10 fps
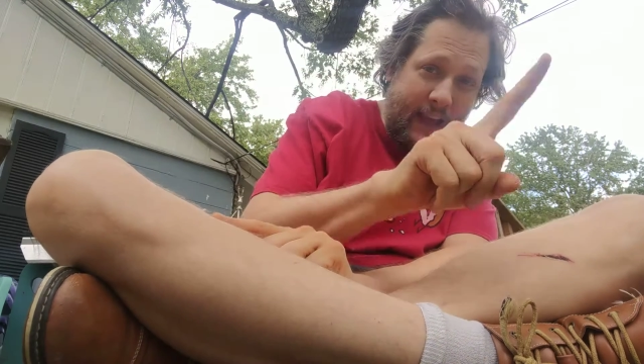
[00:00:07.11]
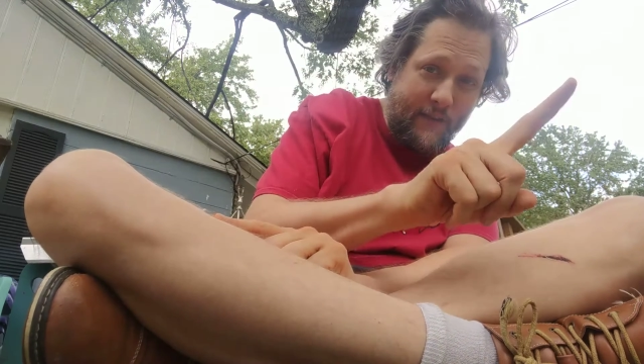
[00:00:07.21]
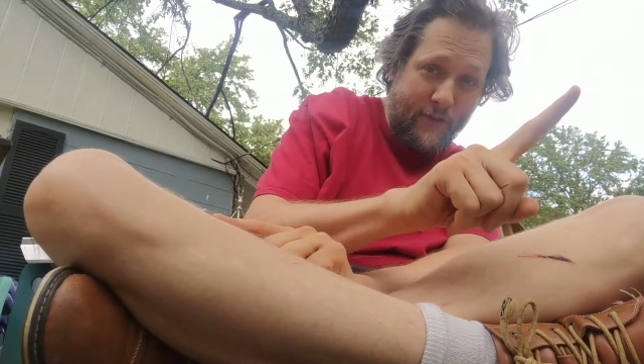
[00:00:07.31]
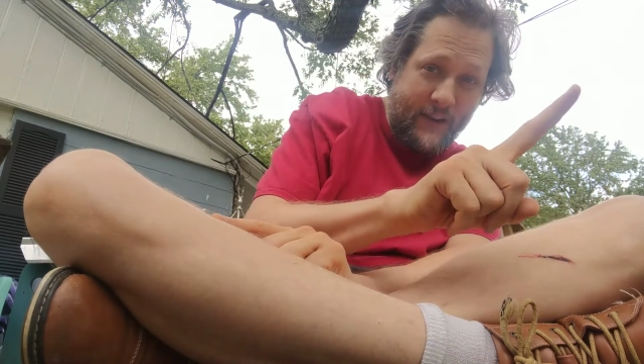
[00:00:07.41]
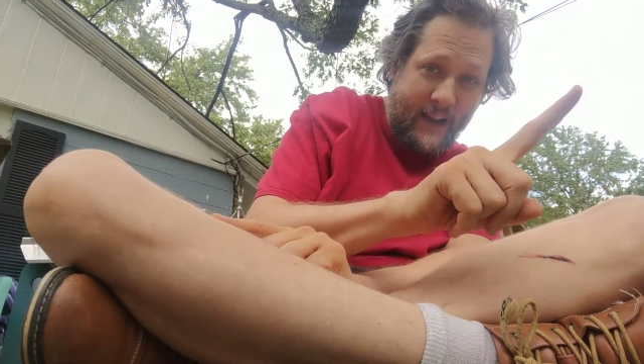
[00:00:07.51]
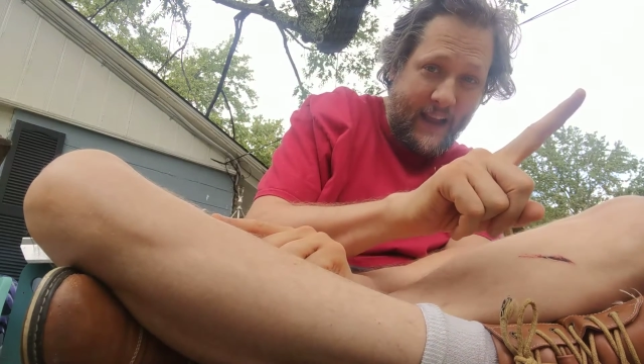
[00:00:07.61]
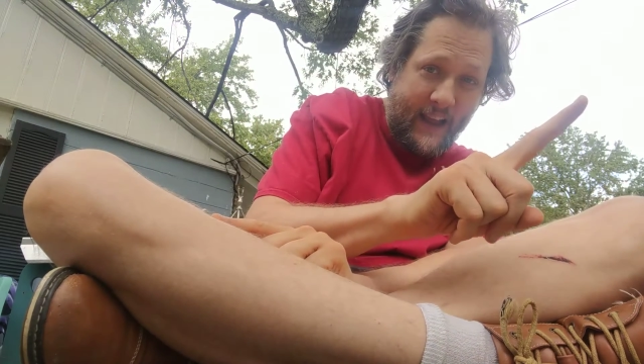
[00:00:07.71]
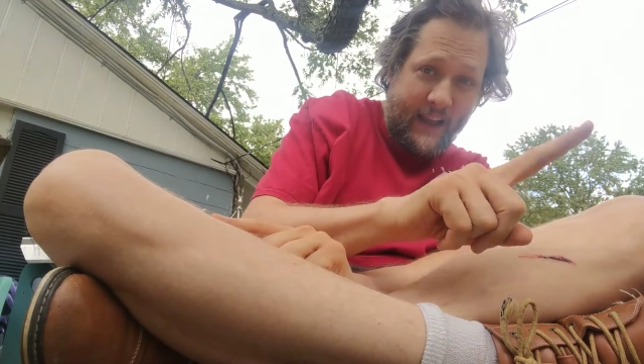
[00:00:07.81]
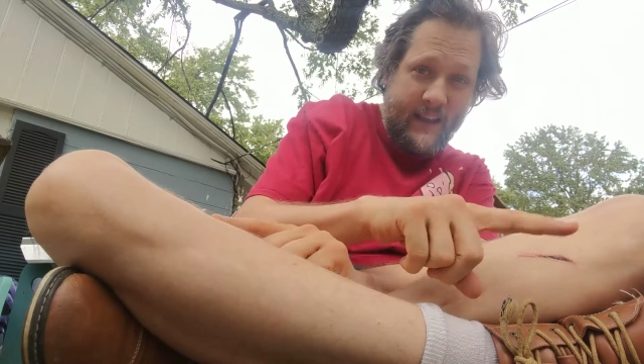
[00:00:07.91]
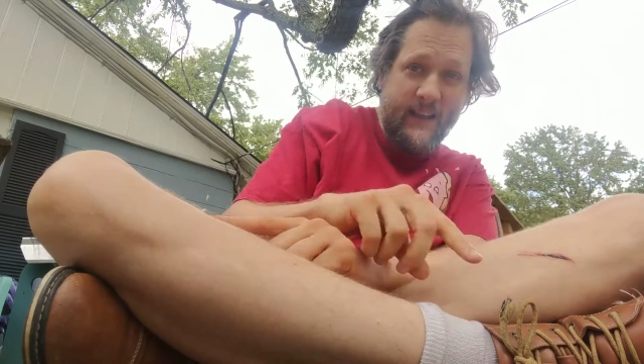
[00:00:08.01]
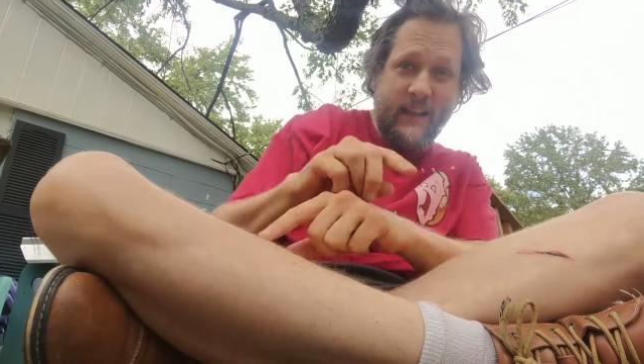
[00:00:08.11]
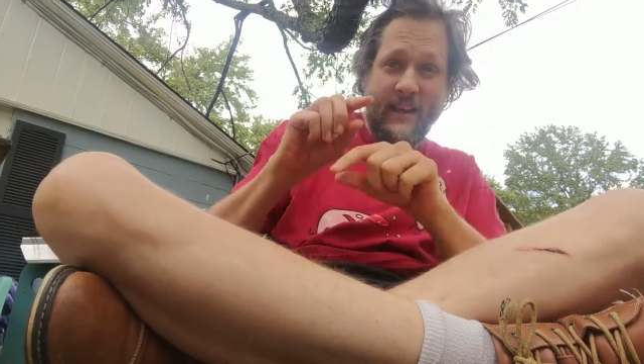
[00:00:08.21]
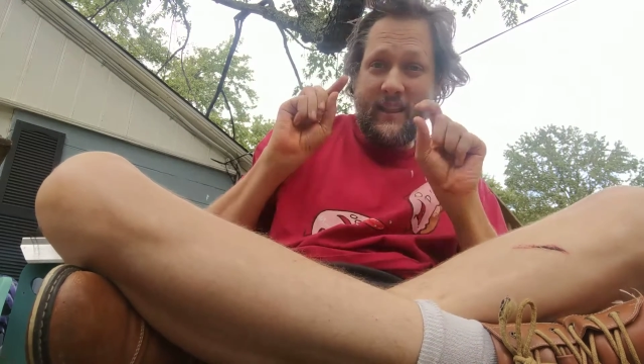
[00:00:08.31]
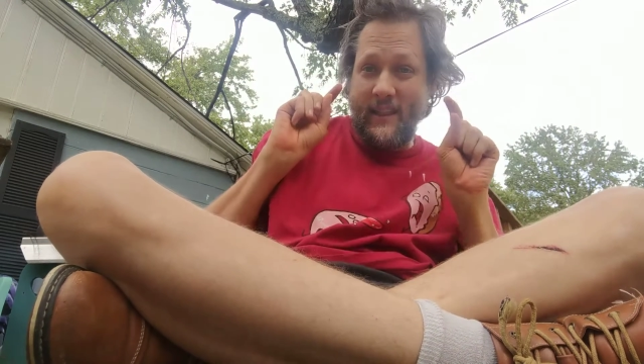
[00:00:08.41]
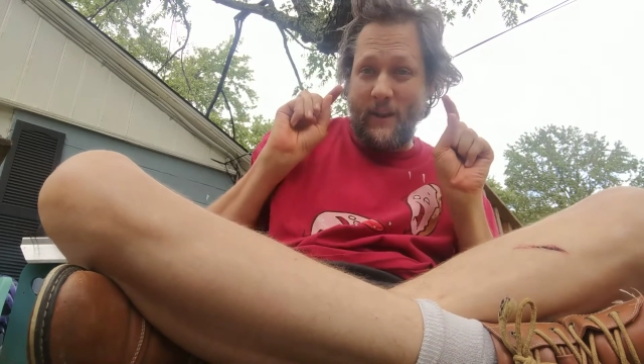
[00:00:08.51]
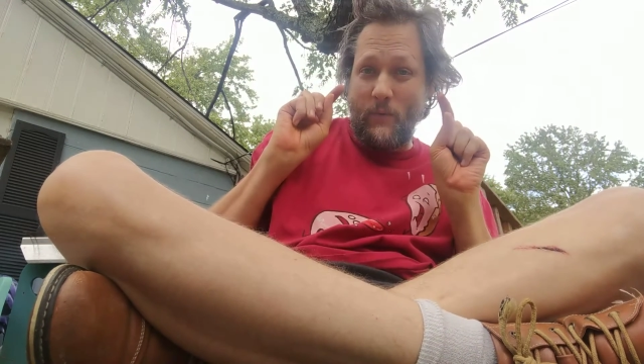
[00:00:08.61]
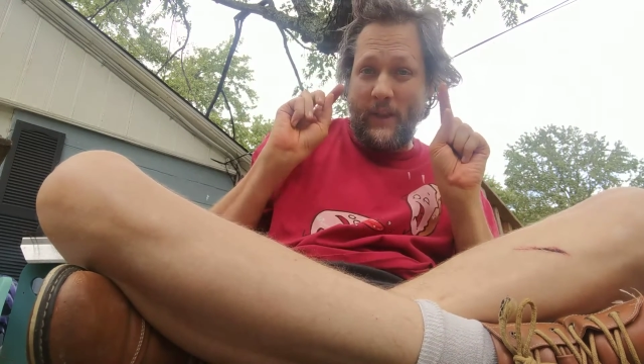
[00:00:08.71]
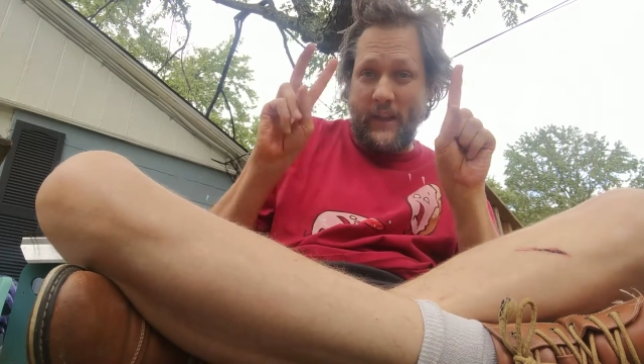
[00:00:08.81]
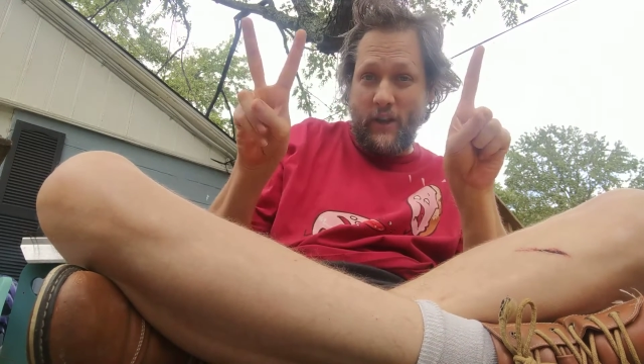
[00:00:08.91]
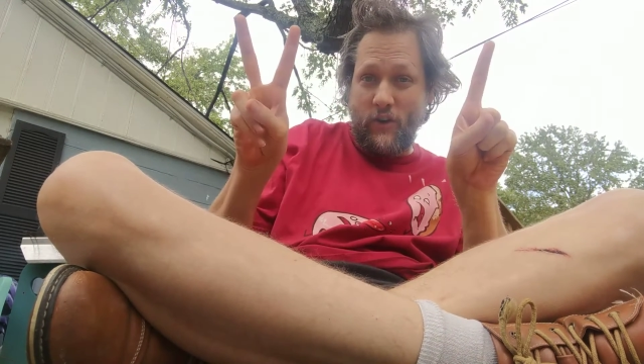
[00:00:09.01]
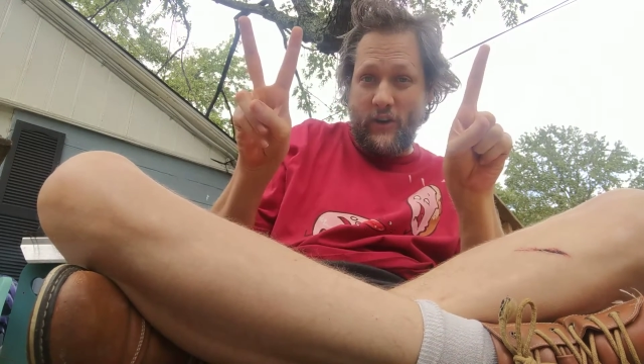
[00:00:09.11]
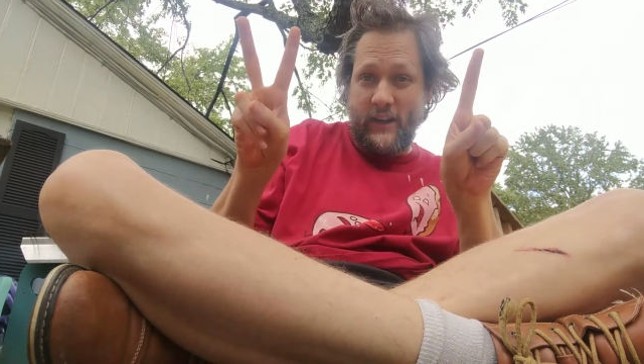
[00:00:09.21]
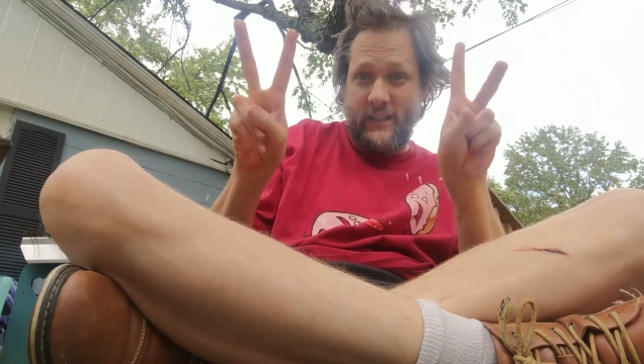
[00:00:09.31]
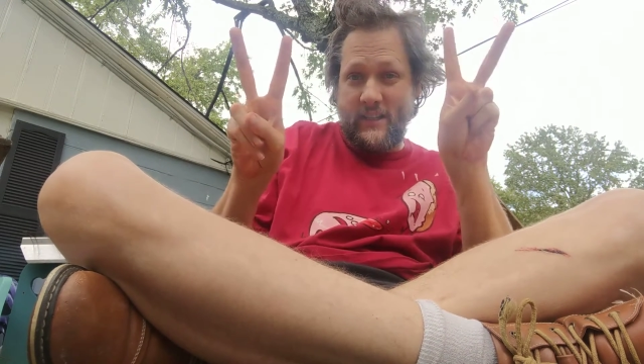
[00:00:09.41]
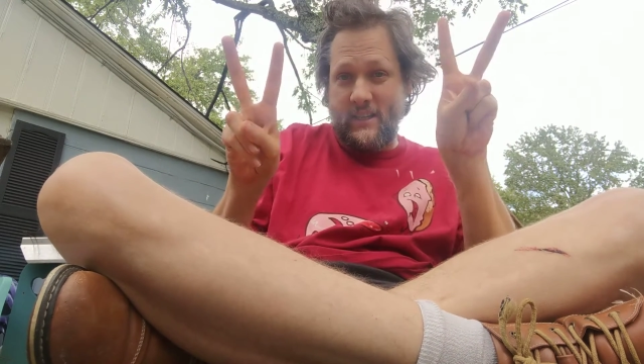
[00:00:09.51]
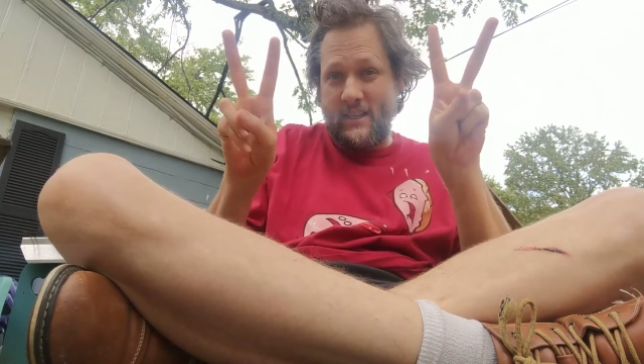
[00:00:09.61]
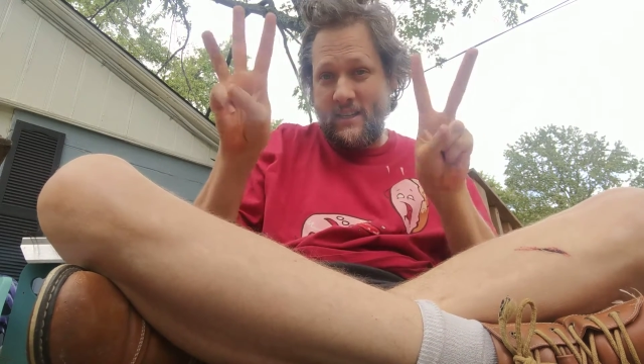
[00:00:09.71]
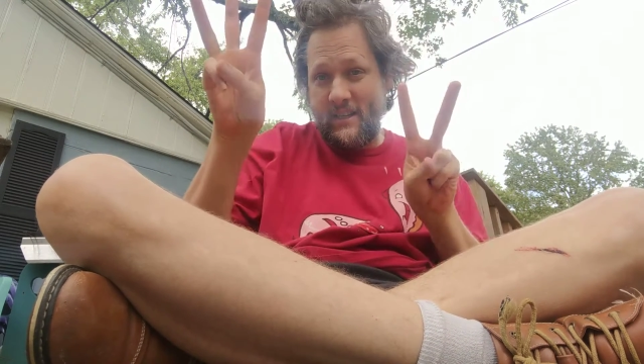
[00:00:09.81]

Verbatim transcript: every day, then we increase